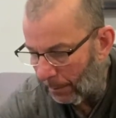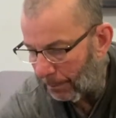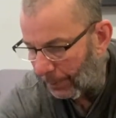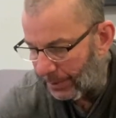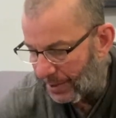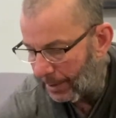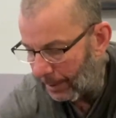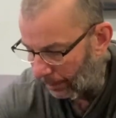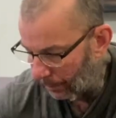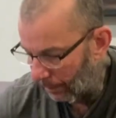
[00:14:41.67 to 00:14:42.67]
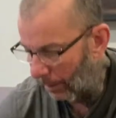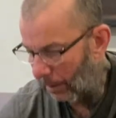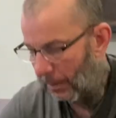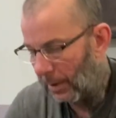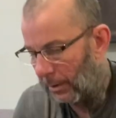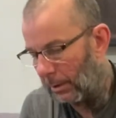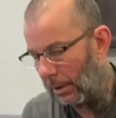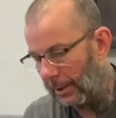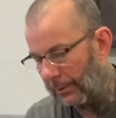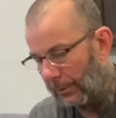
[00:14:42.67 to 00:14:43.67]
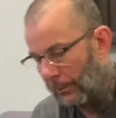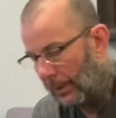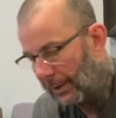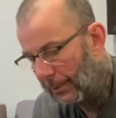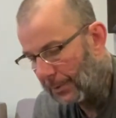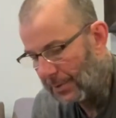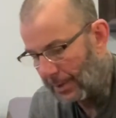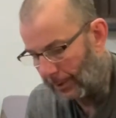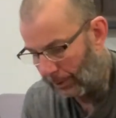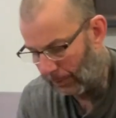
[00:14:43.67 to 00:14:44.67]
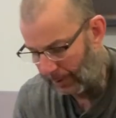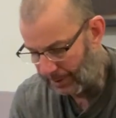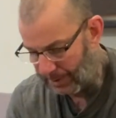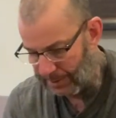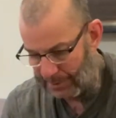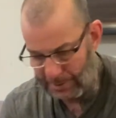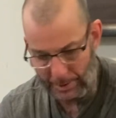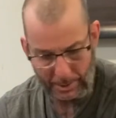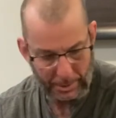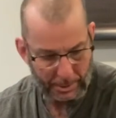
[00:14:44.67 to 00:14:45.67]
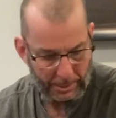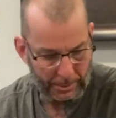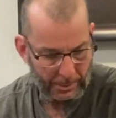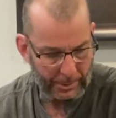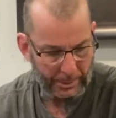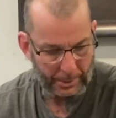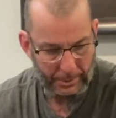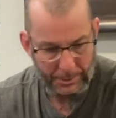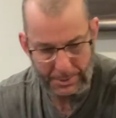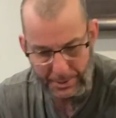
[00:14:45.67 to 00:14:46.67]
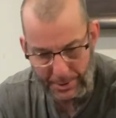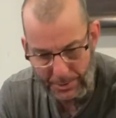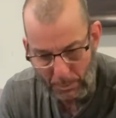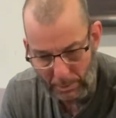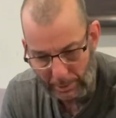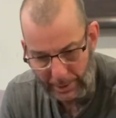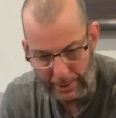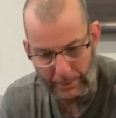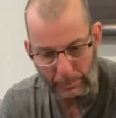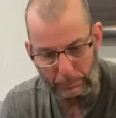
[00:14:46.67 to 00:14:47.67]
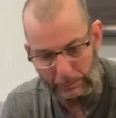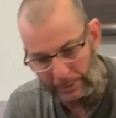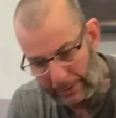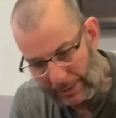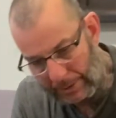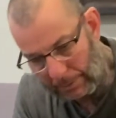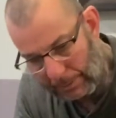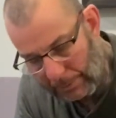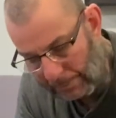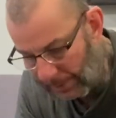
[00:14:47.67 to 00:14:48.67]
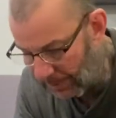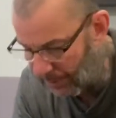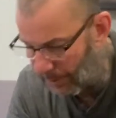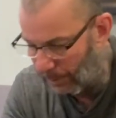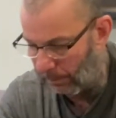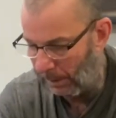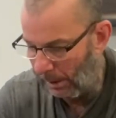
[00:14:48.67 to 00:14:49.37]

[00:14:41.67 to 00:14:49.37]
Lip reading: particular about like the wrinkles and creases in the stitch work here. When I get a little bit of soap